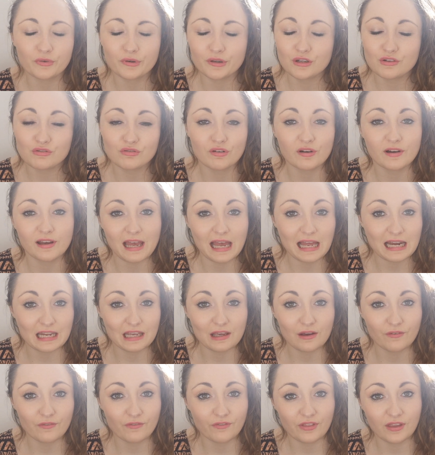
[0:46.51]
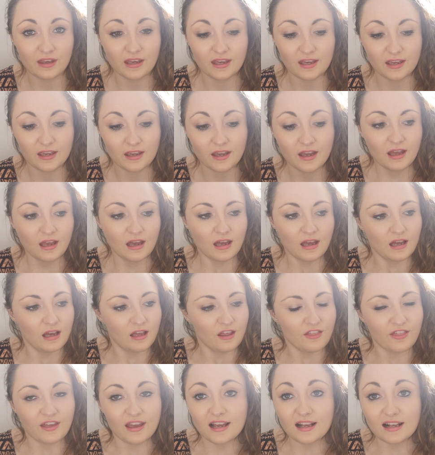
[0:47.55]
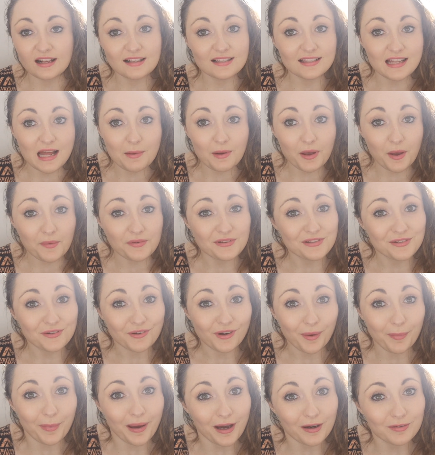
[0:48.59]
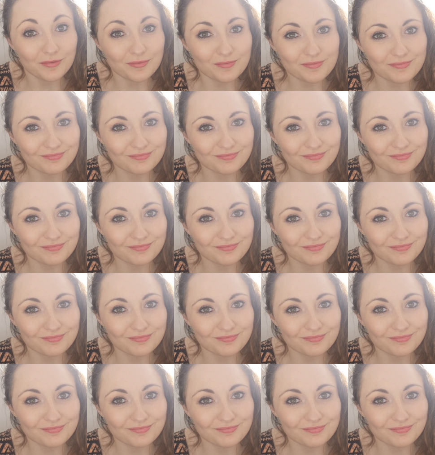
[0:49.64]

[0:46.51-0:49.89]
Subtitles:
you try any of the things that I'm going to talk about.